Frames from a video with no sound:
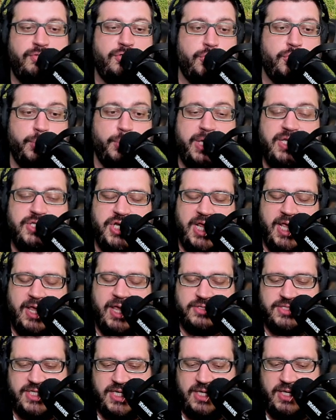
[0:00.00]
and 3G
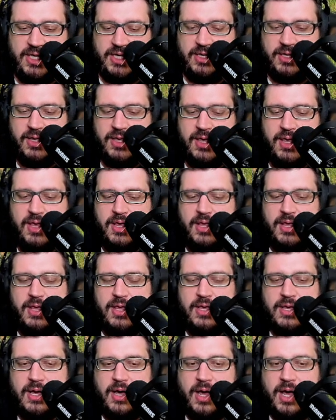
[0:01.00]

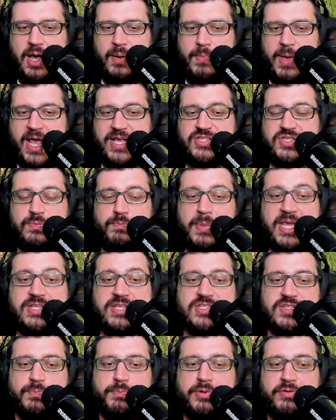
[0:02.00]
LTE as a
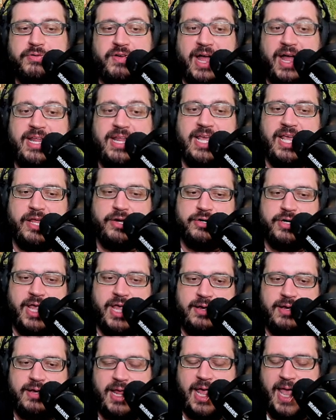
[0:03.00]
means of providing
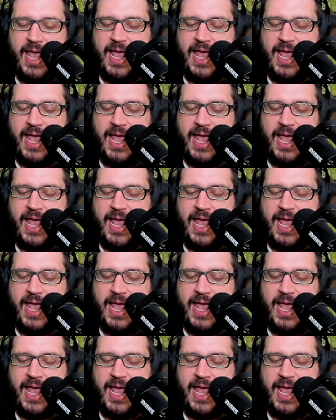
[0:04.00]
internet.